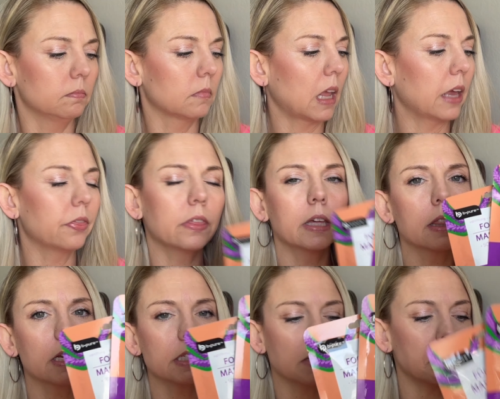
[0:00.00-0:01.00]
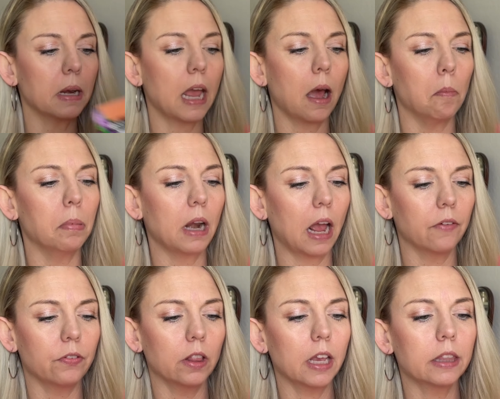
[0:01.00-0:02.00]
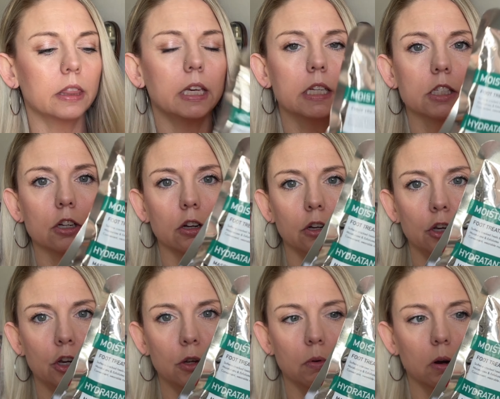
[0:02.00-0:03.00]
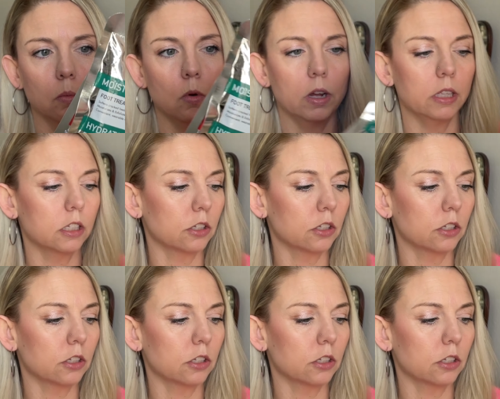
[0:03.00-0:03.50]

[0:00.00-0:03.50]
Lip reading: I think these have been out, but I feel like these are newer ones.